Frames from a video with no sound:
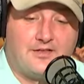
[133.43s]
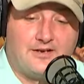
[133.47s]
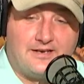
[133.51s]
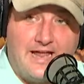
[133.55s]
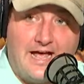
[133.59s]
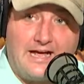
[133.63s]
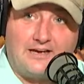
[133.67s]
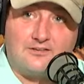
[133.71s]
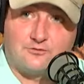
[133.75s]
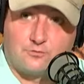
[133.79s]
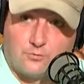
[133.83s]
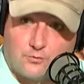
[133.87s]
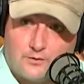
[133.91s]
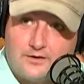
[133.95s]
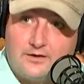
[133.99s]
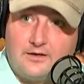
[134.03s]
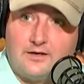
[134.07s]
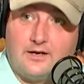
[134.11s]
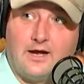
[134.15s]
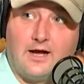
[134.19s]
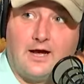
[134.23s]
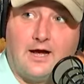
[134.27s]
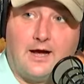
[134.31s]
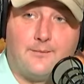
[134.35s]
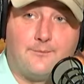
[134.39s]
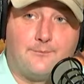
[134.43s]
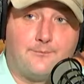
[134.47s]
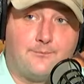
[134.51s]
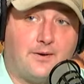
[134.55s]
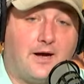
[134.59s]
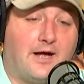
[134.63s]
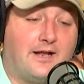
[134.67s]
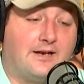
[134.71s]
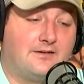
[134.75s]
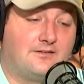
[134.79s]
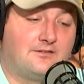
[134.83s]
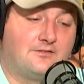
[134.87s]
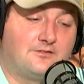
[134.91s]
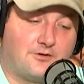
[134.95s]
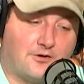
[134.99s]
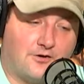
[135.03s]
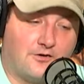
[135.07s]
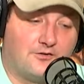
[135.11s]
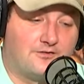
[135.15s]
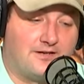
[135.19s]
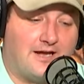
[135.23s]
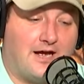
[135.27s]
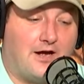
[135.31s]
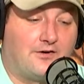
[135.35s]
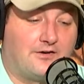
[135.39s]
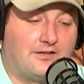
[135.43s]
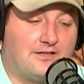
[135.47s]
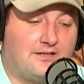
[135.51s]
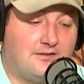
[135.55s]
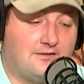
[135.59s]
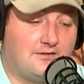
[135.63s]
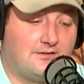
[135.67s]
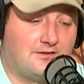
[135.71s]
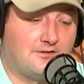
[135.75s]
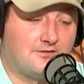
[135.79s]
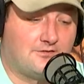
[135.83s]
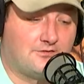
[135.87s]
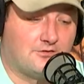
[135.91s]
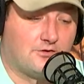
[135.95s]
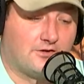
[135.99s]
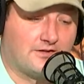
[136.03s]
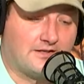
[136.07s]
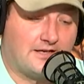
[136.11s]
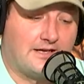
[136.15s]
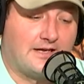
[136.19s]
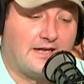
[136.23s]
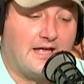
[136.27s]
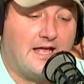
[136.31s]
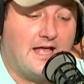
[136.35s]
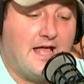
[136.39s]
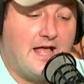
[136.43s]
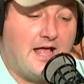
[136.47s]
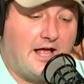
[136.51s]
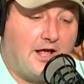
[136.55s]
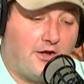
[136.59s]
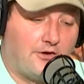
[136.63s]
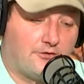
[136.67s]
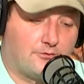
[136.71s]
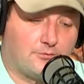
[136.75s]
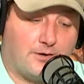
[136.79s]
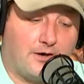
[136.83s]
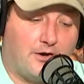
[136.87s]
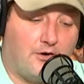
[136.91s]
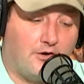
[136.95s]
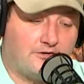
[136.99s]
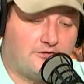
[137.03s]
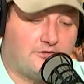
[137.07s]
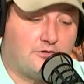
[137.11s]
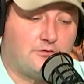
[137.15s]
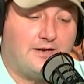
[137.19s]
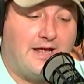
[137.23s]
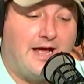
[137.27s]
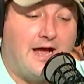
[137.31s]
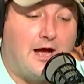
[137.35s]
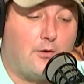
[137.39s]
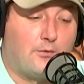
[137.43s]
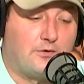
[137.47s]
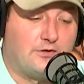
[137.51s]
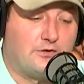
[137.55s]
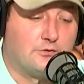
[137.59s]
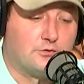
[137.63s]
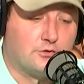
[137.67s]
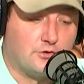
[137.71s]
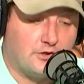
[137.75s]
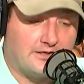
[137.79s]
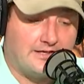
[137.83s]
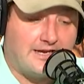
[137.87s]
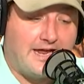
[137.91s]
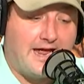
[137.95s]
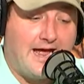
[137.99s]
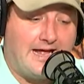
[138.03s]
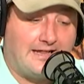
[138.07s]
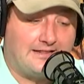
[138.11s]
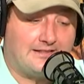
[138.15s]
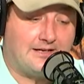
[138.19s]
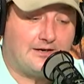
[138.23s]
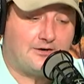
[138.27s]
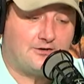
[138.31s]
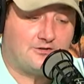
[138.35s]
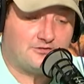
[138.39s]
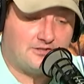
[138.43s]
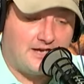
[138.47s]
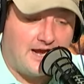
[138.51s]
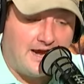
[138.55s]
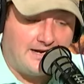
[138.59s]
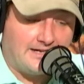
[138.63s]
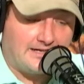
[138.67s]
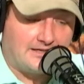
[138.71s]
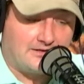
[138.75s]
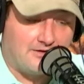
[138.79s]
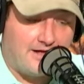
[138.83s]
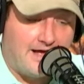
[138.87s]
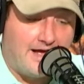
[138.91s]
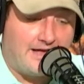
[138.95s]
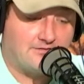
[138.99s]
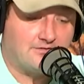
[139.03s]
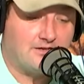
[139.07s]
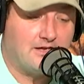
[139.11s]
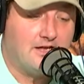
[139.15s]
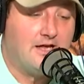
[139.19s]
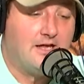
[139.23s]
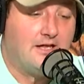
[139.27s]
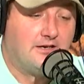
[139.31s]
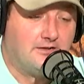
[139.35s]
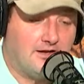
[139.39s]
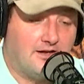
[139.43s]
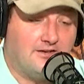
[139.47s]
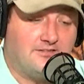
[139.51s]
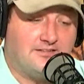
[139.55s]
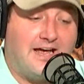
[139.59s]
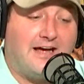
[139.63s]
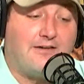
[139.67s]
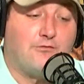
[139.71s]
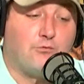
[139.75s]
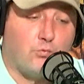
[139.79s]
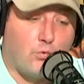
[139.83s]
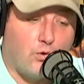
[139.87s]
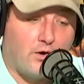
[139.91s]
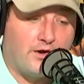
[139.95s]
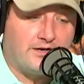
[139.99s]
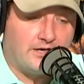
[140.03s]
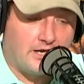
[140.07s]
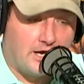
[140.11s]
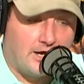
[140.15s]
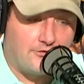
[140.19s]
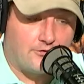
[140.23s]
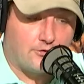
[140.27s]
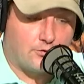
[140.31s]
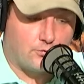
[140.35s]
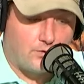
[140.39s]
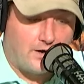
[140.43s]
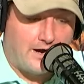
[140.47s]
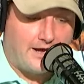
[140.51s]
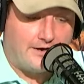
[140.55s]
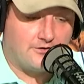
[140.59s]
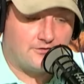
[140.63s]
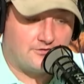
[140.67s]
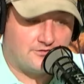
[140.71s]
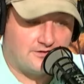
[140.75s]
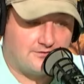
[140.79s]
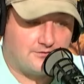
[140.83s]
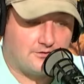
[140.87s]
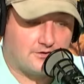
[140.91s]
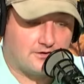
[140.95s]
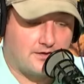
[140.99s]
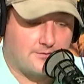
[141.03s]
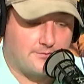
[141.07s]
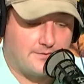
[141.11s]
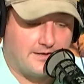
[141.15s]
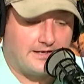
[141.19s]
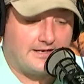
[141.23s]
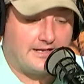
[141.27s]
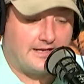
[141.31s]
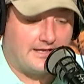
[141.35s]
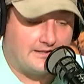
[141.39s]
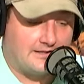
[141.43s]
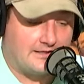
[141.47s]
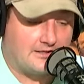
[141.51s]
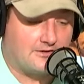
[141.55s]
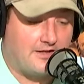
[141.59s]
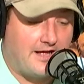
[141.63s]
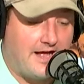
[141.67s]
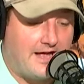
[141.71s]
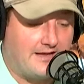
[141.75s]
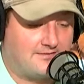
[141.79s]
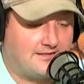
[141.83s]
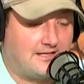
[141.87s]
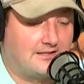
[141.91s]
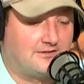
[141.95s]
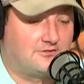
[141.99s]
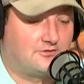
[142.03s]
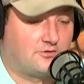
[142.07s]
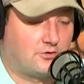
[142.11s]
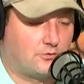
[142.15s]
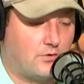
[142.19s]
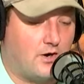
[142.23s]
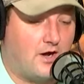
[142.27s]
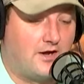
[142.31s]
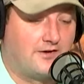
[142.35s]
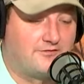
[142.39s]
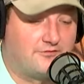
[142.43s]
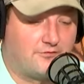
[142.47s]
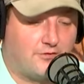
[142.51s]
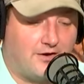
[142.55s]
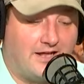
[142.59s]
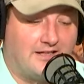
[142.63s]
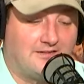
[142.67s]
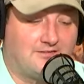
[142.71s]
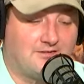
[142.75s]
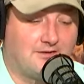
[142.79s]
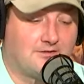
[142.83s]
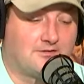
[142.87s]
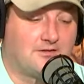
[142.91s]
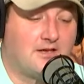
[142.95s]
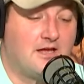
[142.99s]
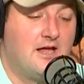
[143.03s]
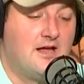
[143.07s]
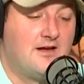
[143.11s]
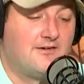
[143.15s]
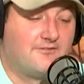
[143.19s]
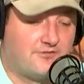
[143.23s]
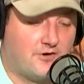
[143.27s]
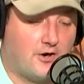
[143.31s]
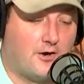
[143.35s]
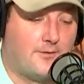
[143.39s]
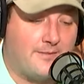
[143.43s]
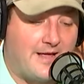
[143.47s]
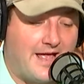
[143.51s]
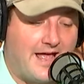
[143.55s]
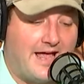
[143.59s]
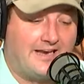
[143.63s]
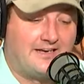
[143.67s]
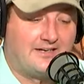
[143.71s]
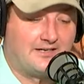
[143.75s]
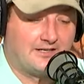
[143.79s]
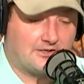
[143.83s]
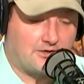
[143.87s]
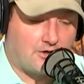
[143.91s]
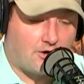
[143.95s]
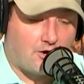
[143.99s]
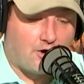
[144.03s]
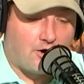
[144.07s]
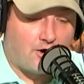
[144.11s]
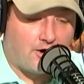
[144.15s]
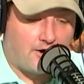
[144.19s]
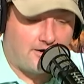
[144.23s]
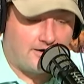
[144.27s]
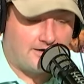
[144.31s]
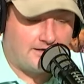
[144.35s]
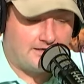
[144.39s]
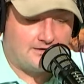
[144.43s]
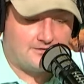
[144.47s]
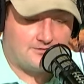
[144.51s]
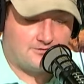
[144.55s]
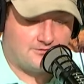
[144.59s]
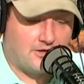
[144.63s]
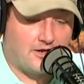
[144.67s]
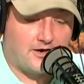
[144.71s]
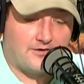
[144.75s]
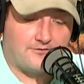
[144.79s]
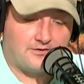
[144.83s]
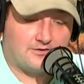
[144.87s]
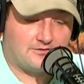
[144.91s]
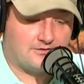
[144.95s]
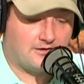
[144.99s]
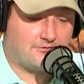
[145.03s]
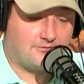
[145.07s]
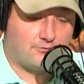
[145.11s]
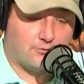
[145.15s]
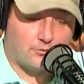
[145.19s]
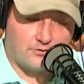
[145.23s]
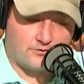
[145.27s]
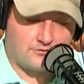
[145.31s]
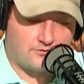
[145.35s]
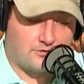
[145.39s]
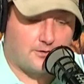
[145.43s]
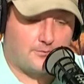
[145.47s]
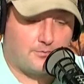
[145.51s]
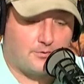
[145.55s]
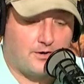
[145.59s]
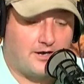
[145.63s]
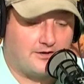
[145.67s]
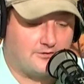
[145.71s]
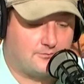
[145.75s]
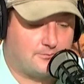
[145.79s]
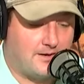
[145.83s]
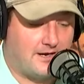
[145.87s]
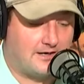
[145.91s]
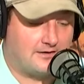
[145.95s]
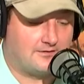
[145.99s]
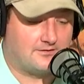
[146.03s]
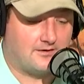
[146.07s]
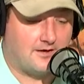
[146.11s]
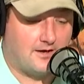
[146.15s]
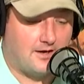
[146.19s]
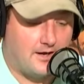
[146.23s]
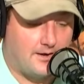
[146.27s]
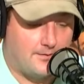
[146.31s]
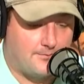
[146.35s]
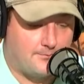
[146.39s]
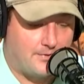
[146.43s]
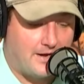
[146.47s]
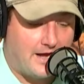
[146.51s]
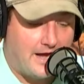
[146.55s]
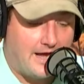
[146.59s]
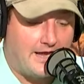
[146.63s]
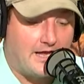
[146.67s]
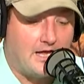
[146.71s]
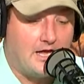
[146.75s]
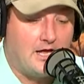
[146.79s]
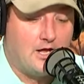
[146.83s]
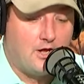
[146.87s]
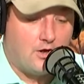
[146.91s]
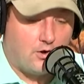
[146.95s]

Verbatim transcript: the next one, um, but turns out he is looking elsewhere. LSU now, when you look at their signing class, does have one other wide receiver commit in the class. That's Teron Francis from Edna Karr. He's thought of as a four-star prospect um, by